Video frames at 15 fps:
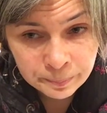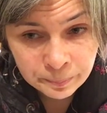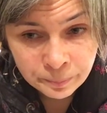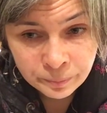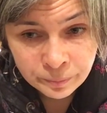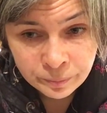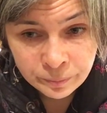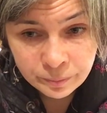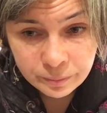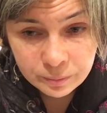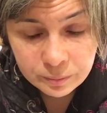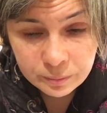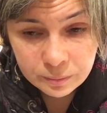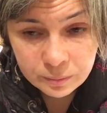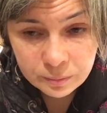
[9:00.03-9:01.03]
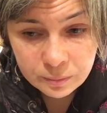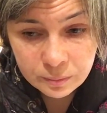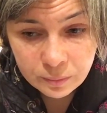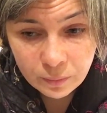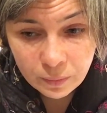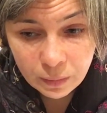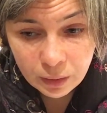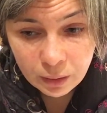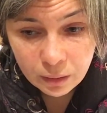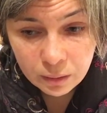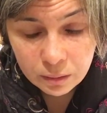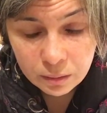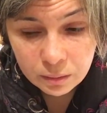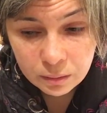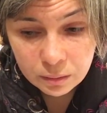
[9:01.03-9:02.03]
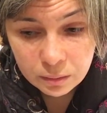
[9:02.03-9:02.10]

(silence)